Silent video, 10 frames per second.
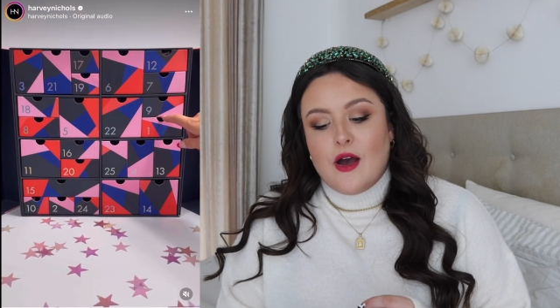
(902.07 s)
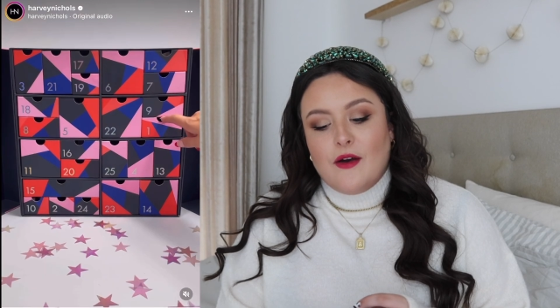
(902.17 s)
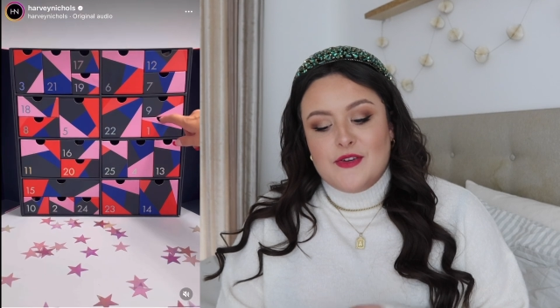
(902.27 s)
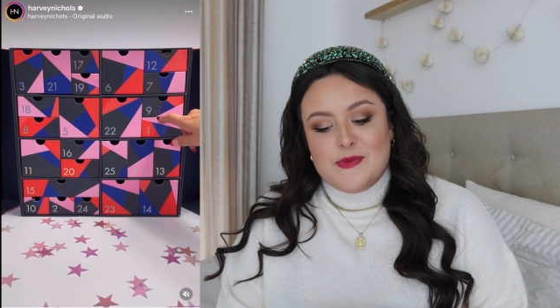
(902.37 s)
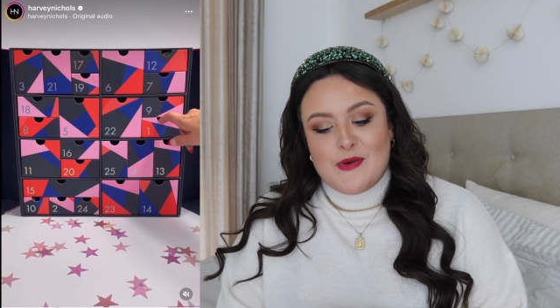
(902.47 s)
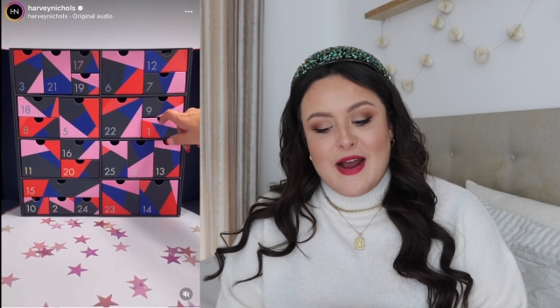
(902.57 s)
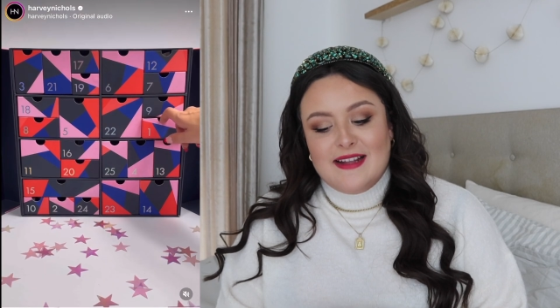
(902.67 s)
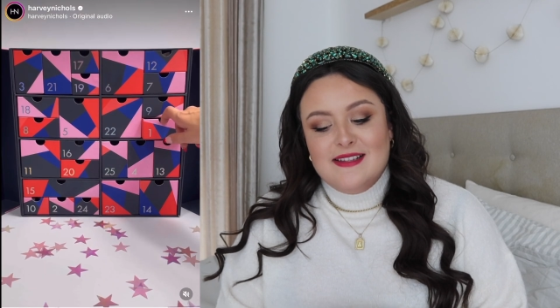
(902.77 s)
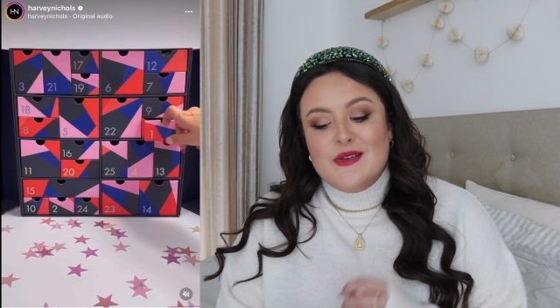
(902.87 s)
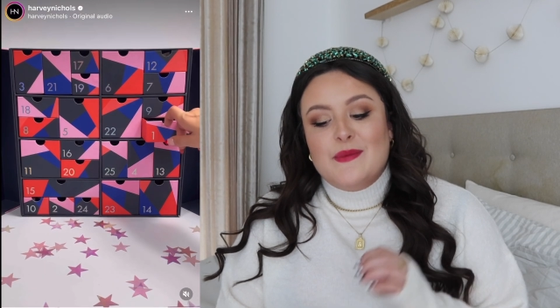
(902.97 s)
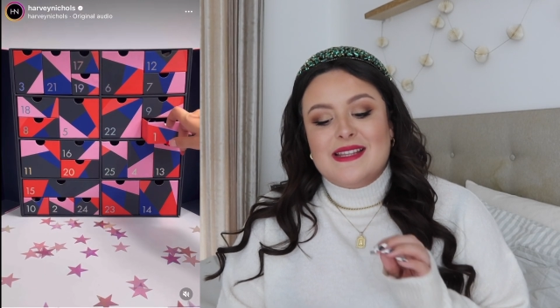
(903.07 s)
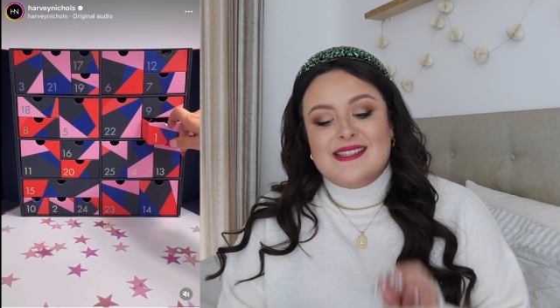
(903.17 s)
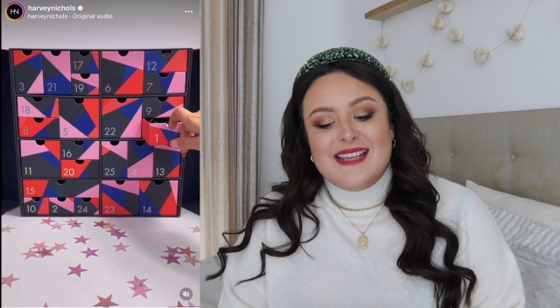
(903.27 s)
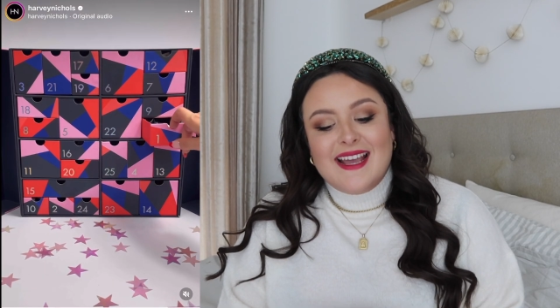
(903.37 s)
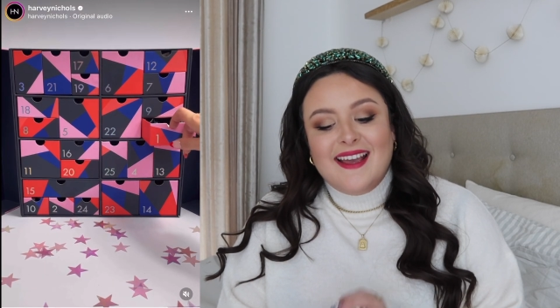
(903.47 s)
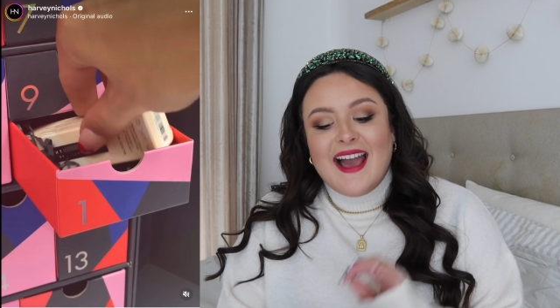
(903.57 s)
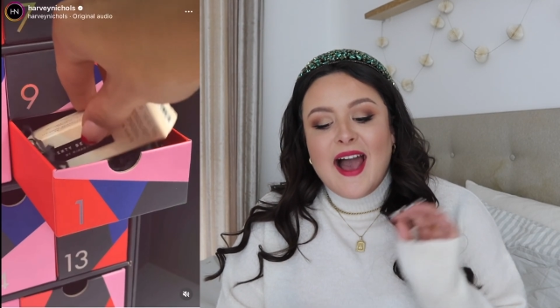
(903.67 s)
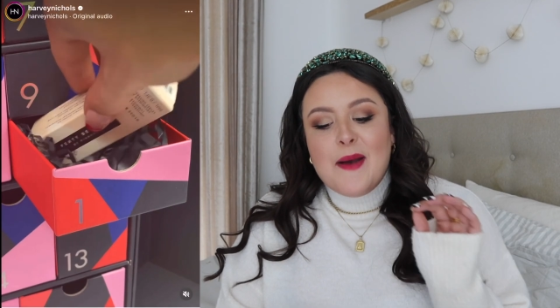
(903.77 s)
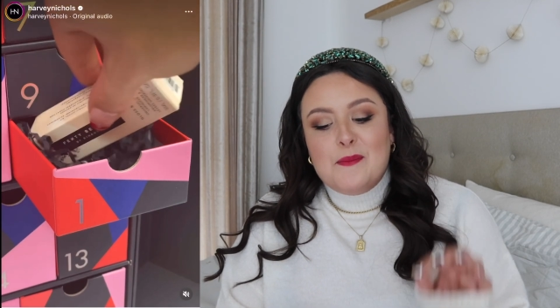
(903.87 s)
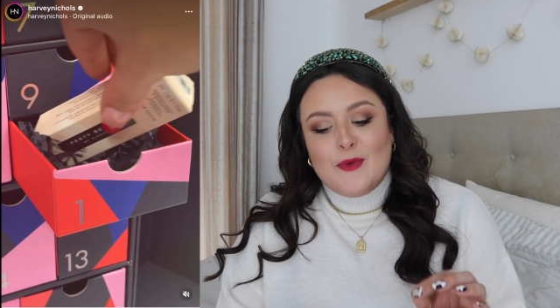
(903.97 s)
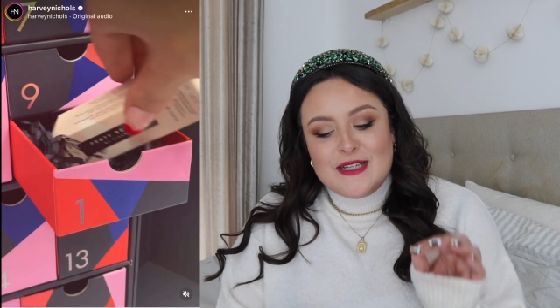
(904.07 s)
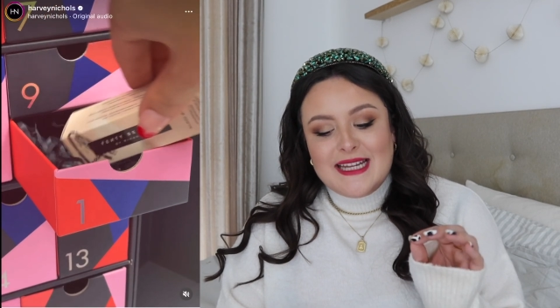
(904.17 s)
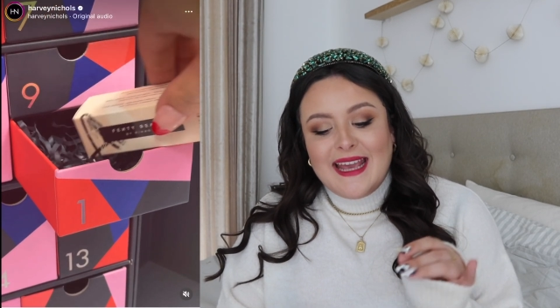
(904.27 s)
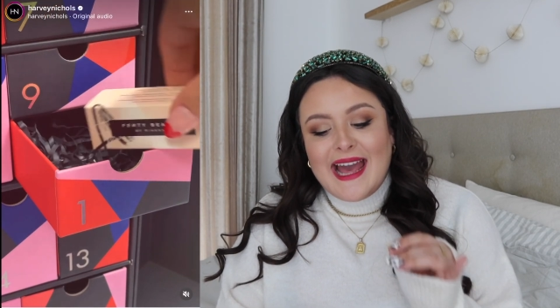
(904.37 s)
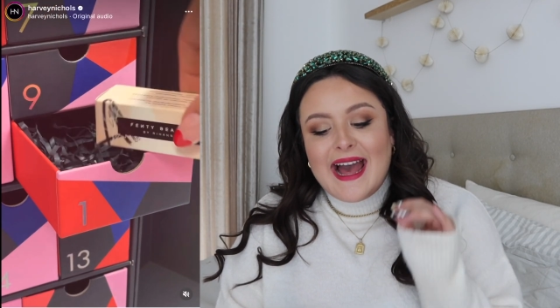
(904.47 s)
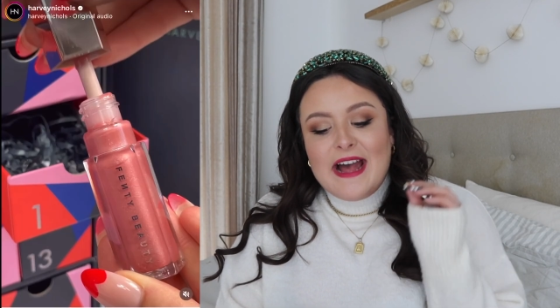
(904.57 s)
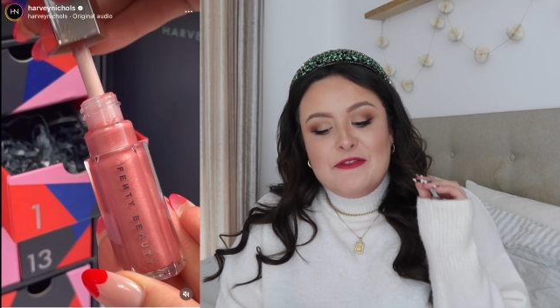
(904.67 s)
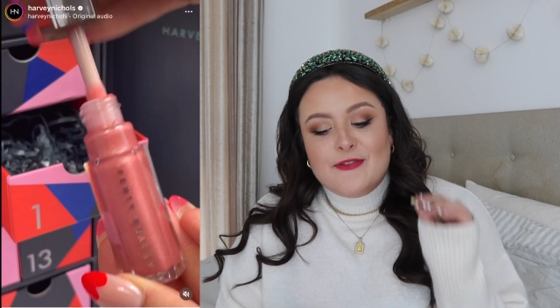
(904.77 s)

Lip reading: after brands, with skincare, body care,